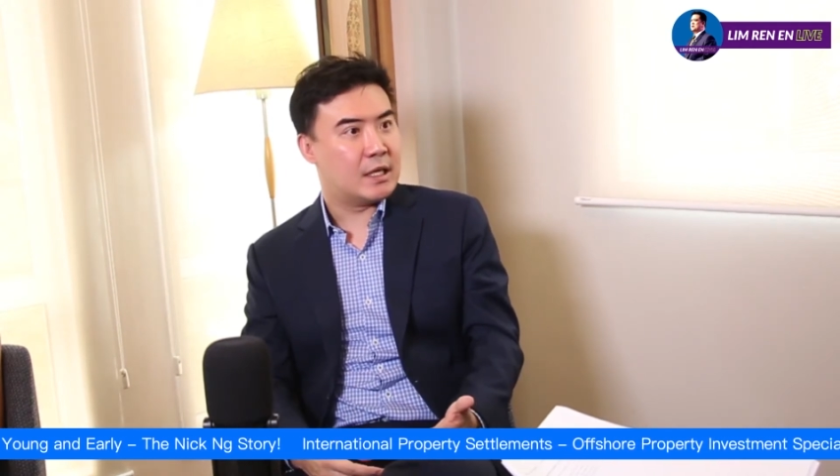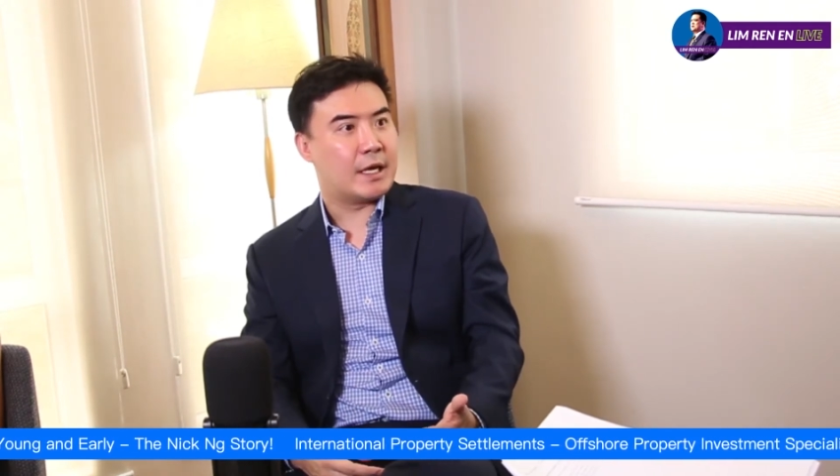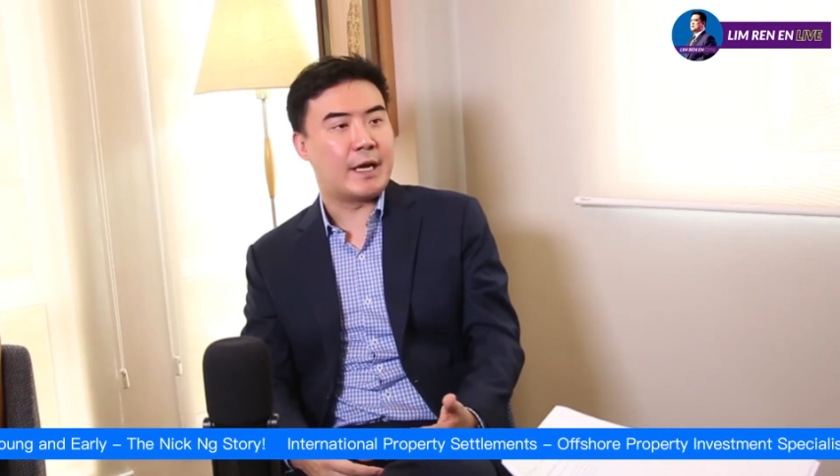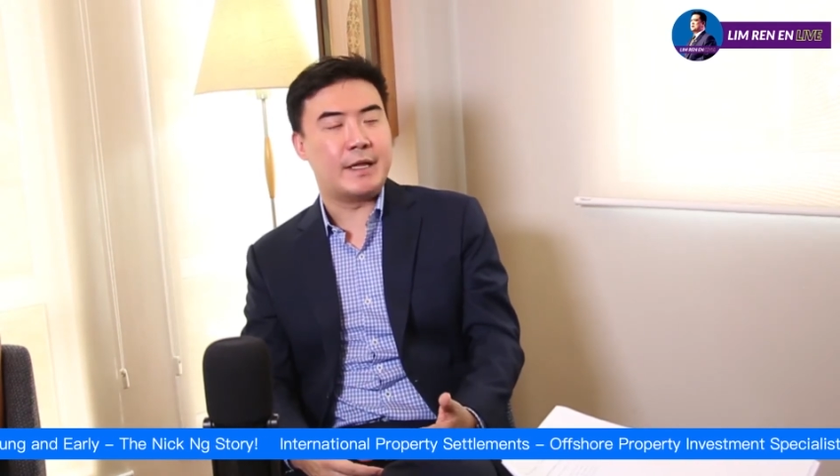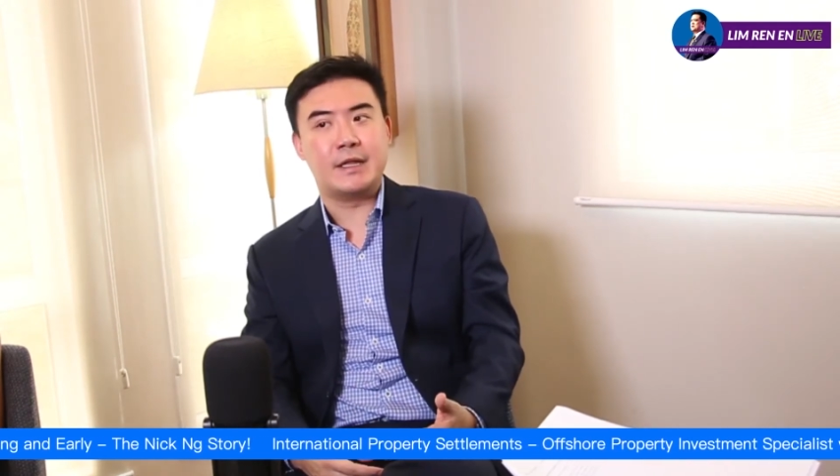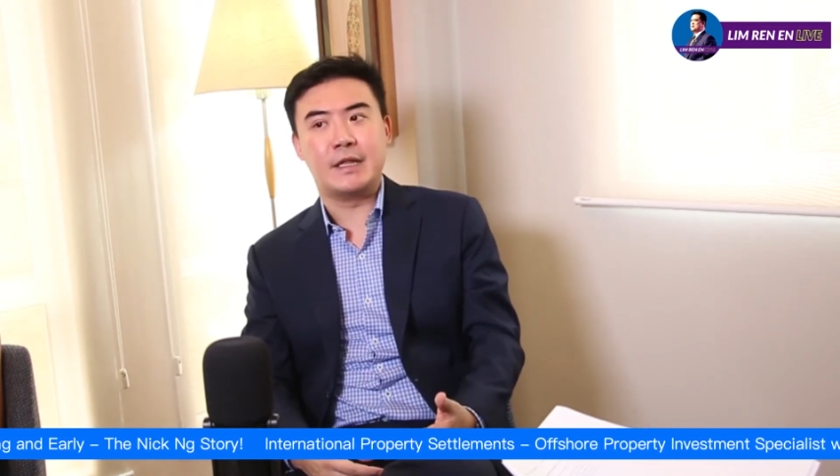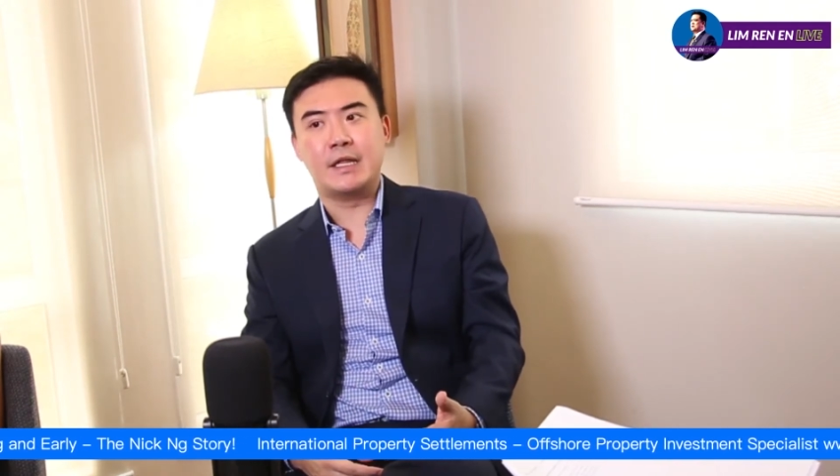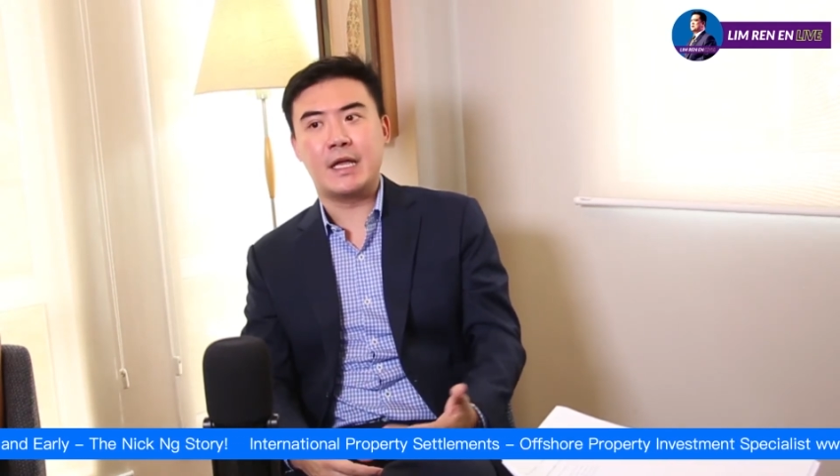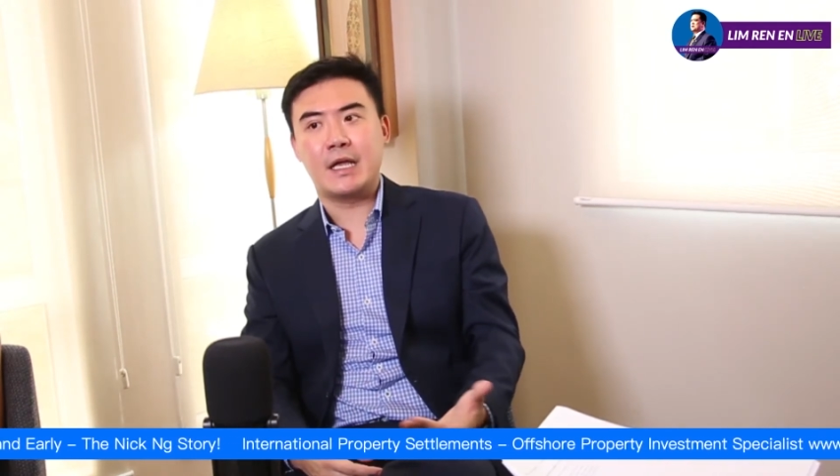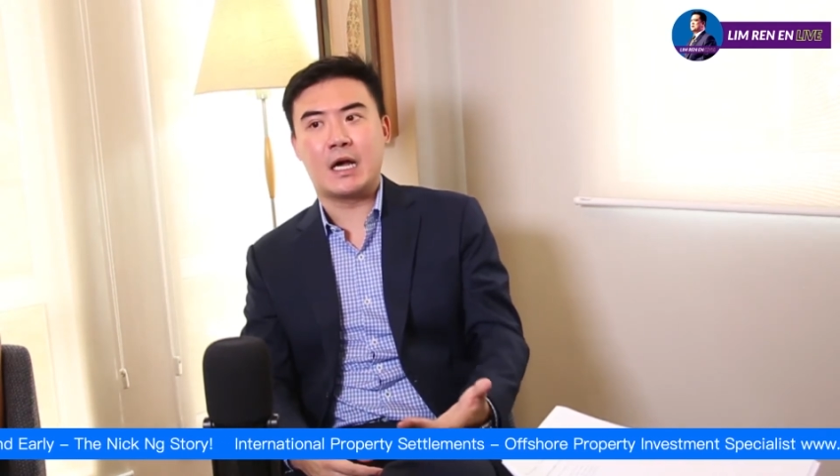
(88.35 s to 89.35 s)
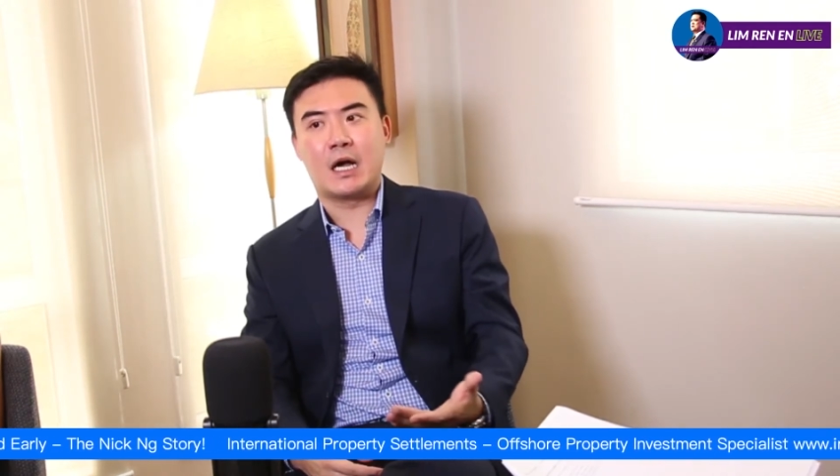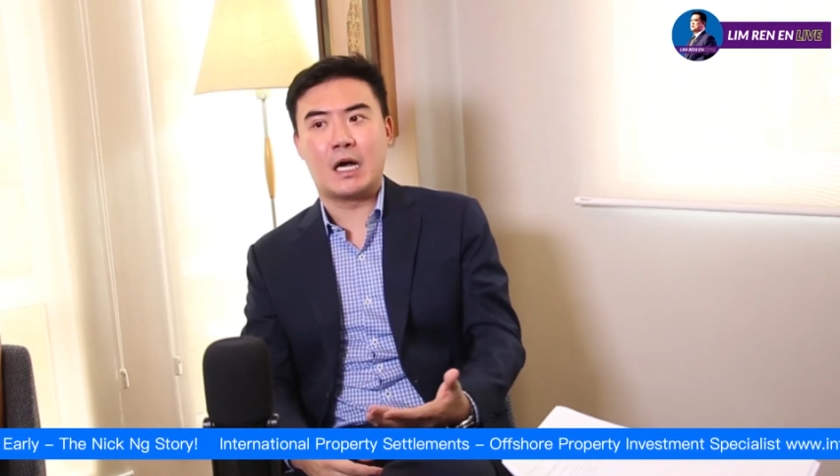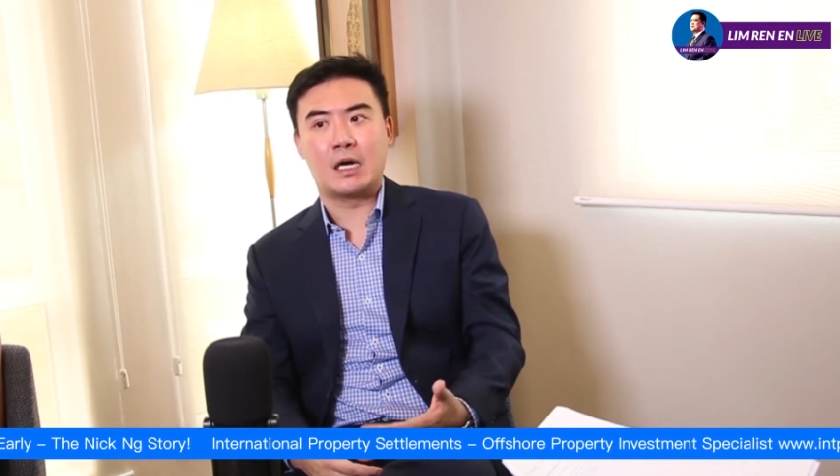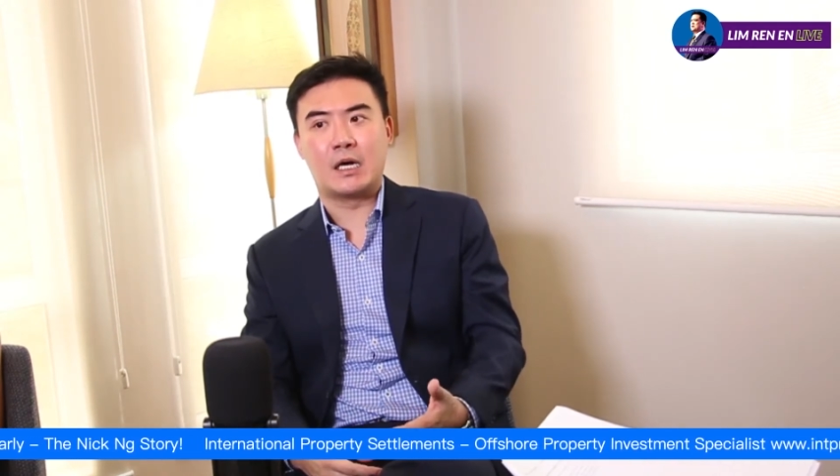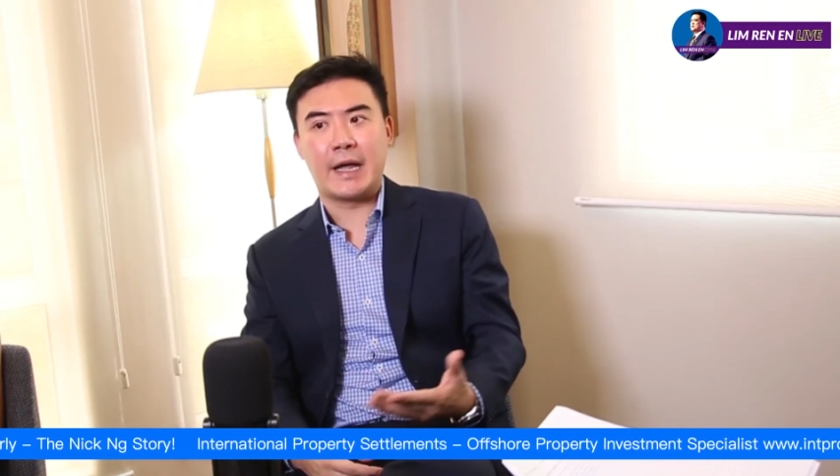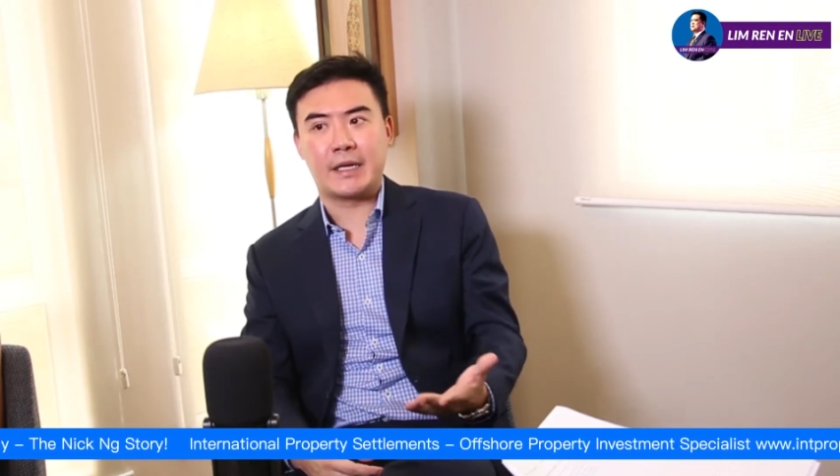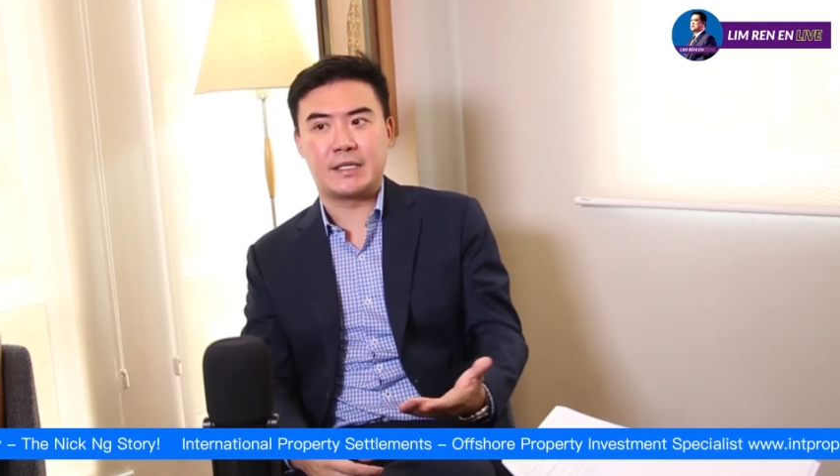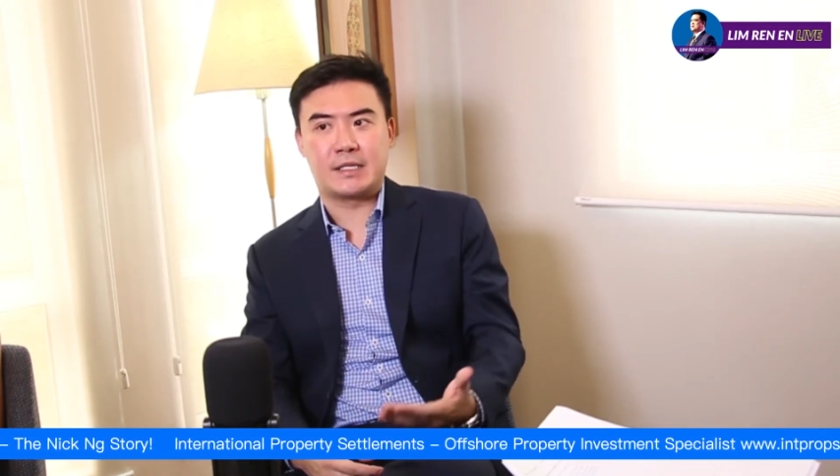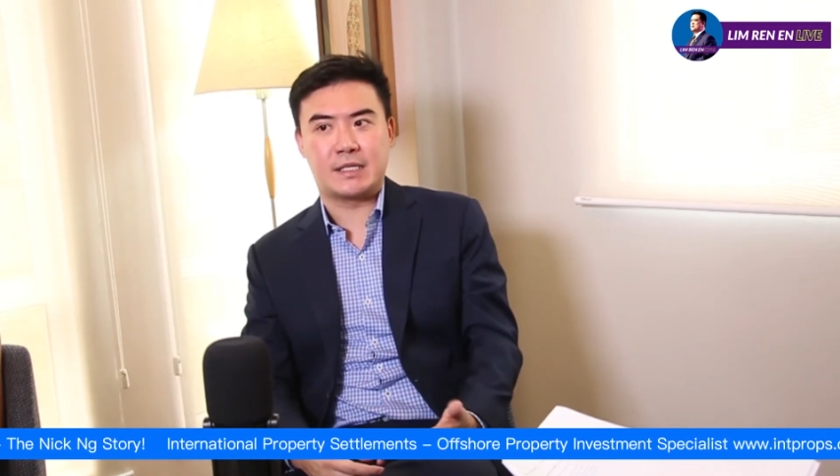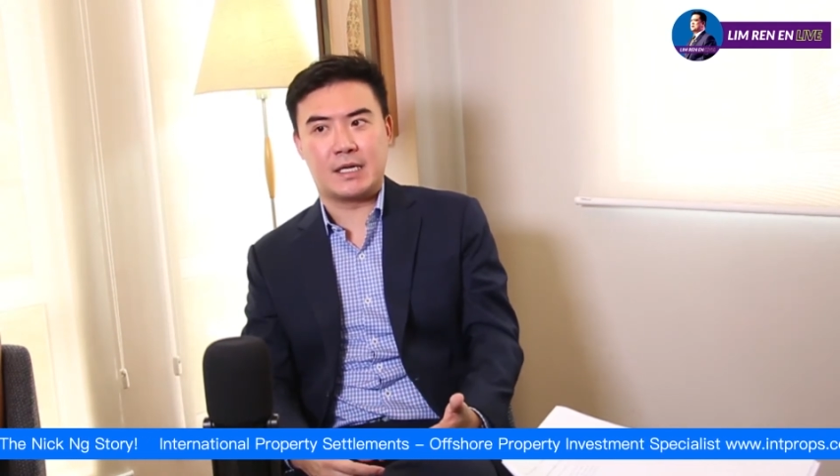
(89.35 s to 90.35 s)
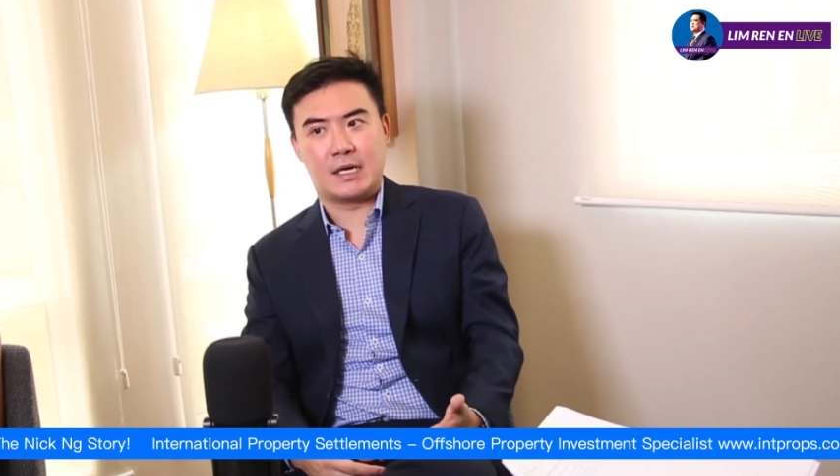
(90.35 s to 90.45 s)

and they are ex